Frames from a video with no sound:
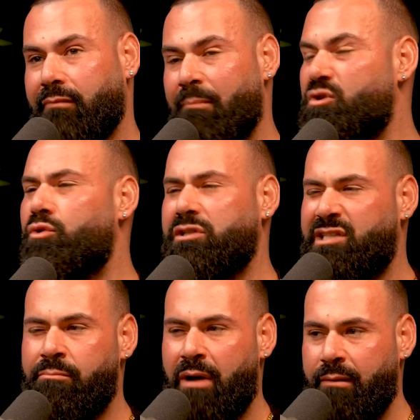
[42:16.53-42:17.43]
I'm new into
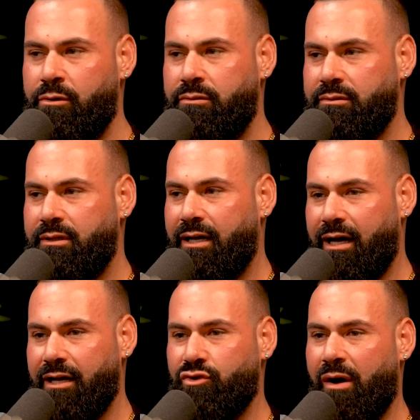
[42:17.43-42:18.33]
the Bible,
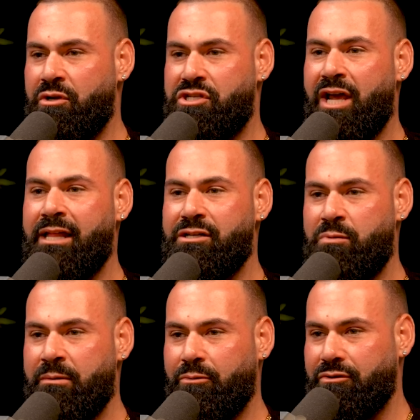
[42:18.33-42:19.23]
so I would challenge
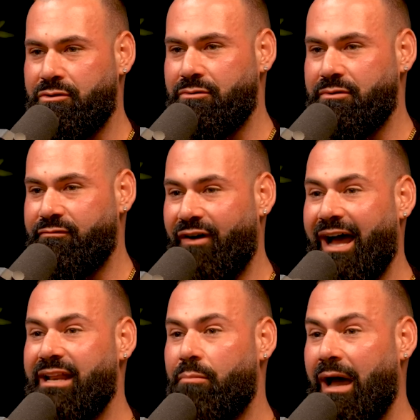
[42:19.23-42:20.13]
people to
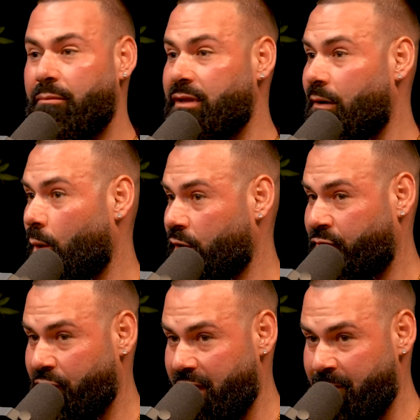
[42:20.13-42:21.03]
find a Bible that works
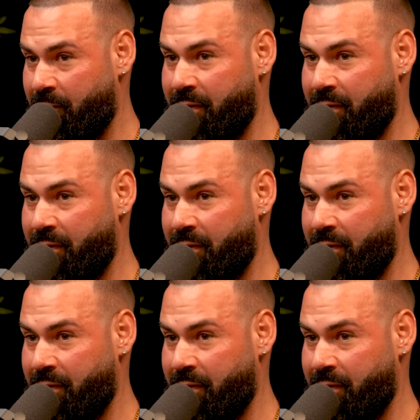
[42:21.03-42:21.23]
for them.